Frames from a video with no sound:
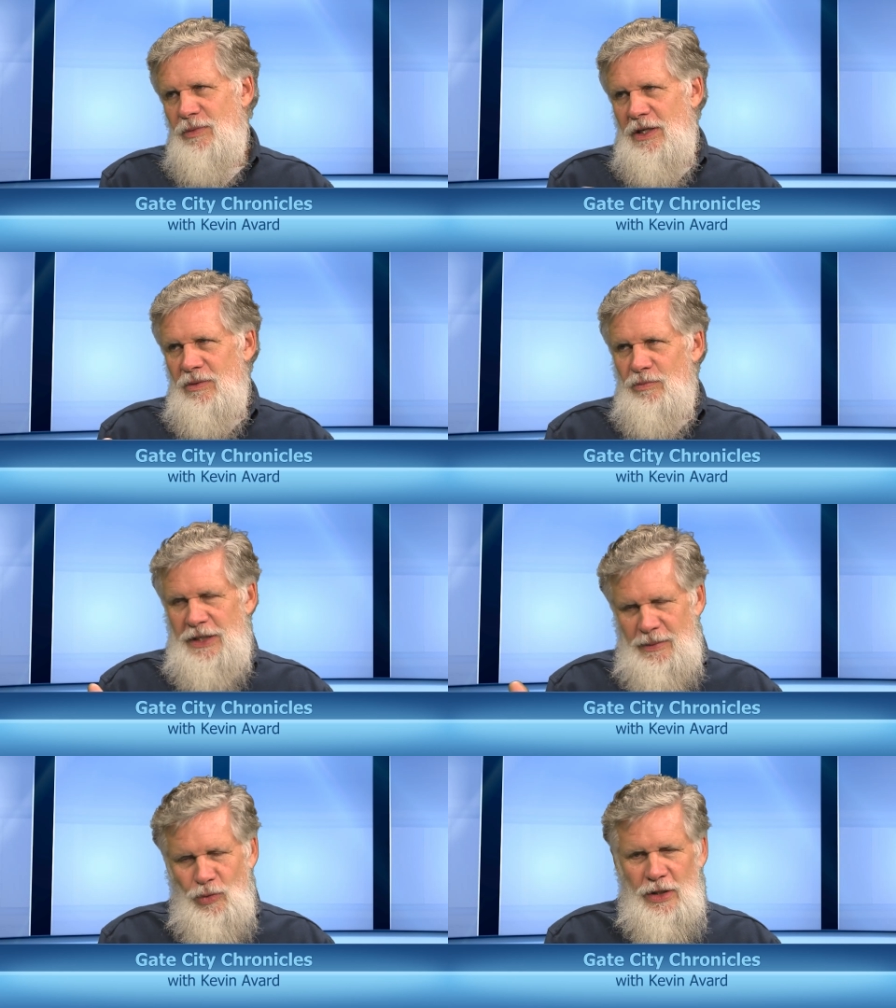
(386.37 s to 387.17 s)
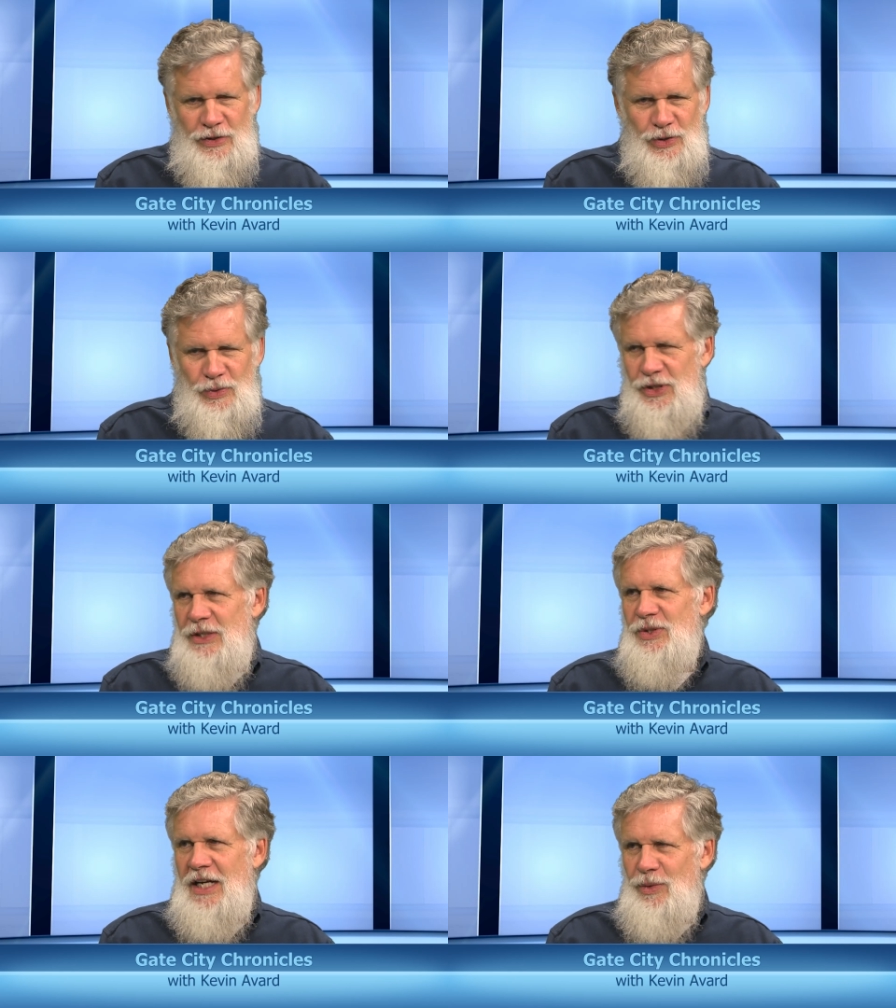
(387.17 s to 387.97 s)
We need more than 2
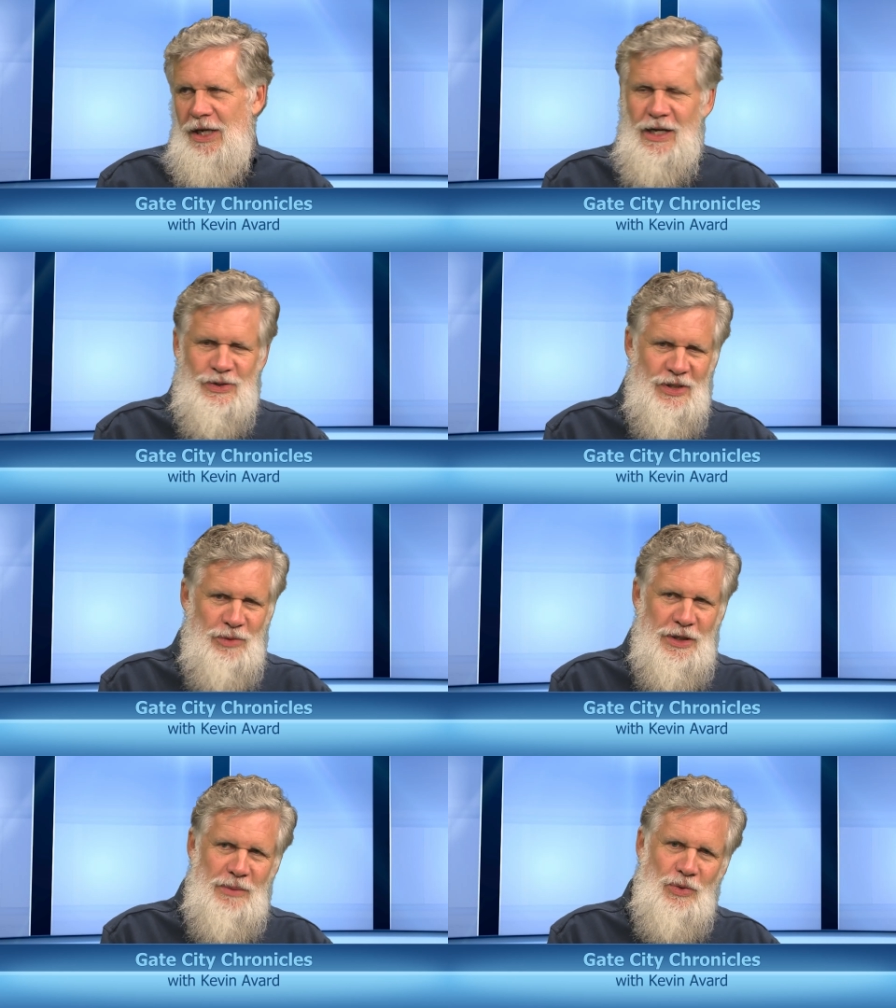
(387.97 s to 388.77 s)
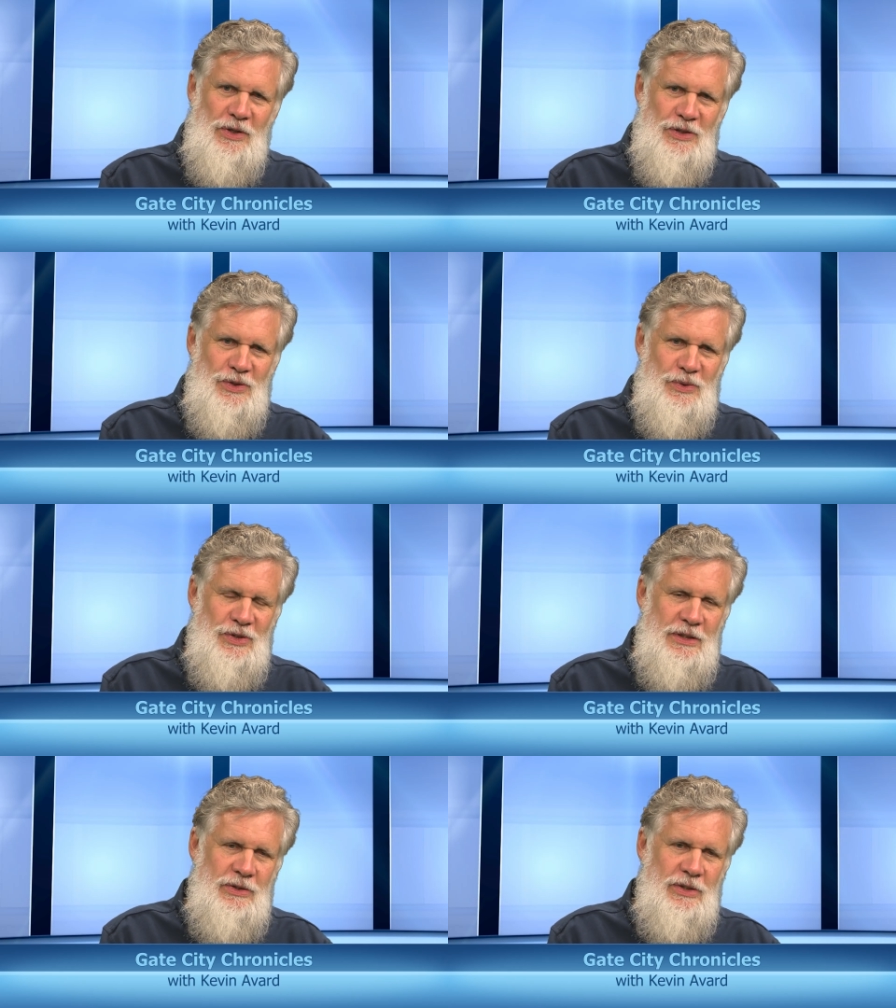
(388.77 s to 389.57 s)
seats now. We got our son, we need more than 2
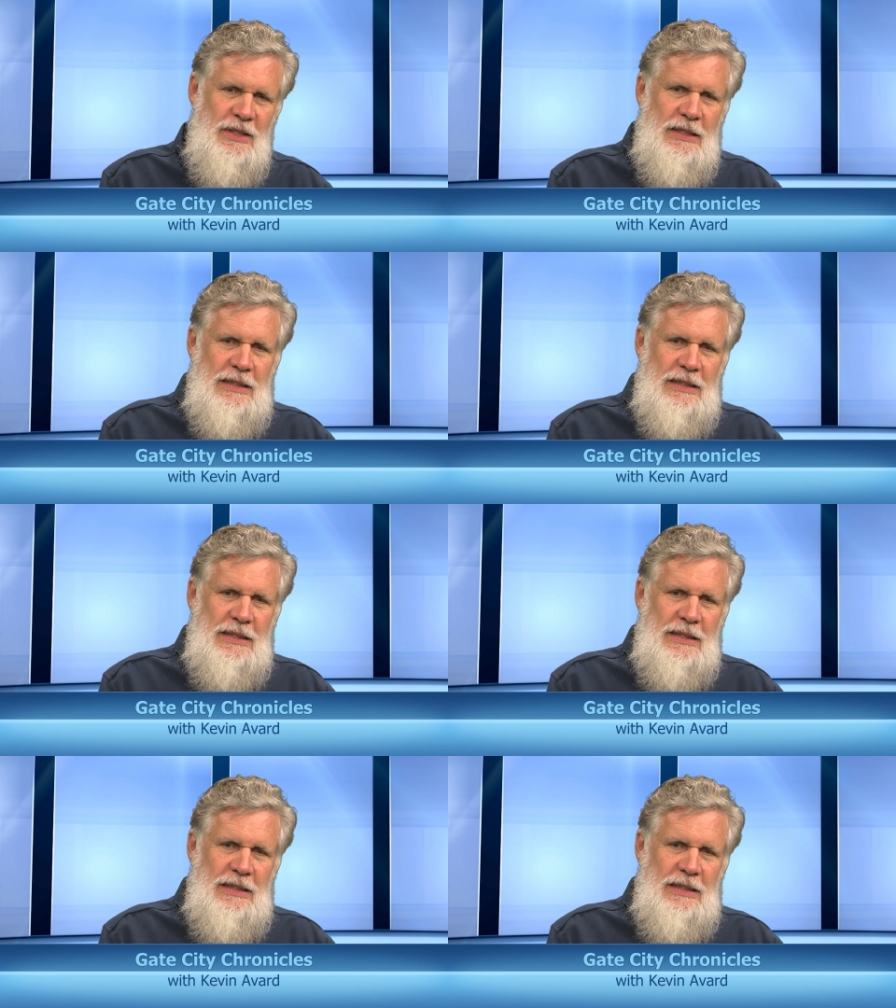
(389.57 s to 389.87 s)
seats.